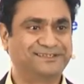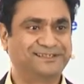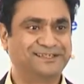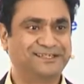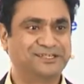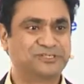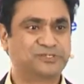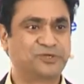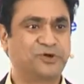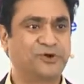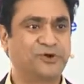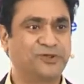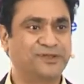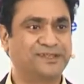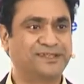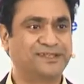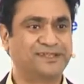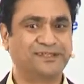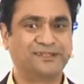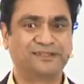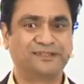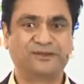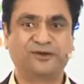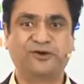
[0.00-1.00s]
is on
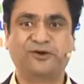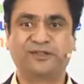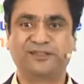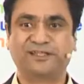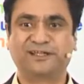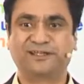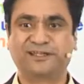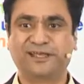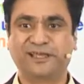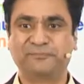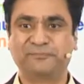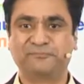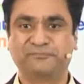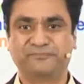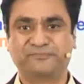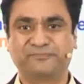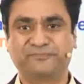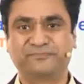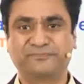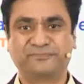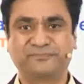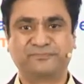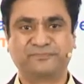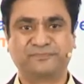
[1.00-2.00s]
all the time
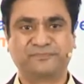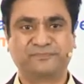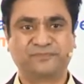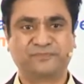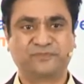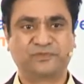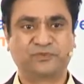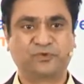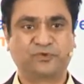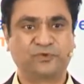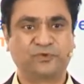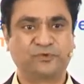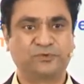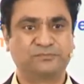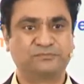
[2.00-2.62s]
through